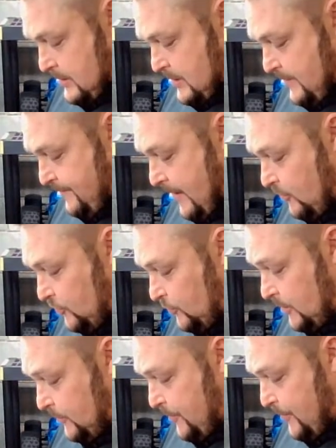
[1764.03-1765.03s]
if I was
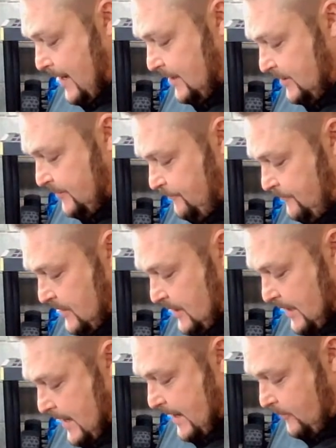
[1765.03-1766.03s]
going to rebuy them,
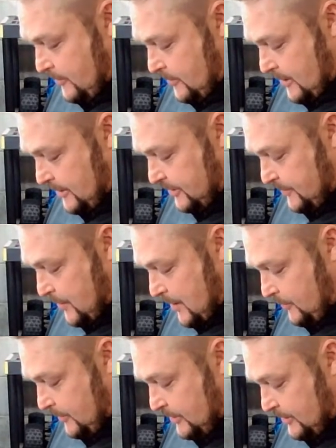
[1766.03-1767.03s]
I would honestly
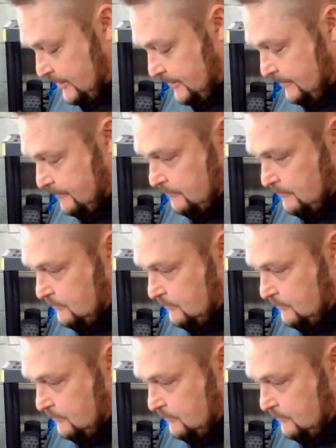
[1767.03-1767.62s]
probably just